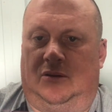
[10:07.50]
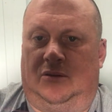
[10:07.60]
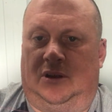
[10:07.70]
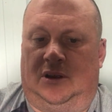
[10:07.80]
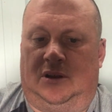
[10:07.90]

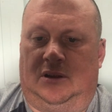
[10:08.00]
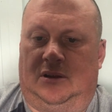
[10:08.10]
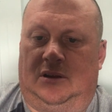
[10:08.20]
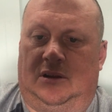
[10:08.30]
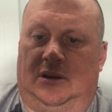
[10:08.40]
I'm going
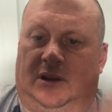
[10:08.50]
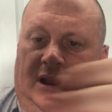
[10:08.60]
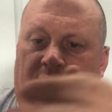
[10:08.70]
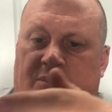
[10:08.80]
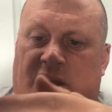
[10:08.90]
to
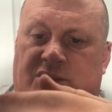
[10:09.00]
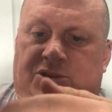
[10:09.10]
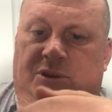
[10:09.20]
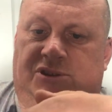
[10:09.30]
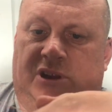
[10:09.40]
lay them
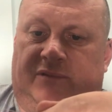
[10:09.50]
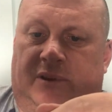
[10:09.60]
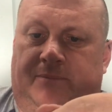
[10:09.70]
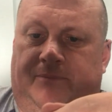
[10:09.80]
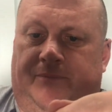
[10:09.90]
next to each other.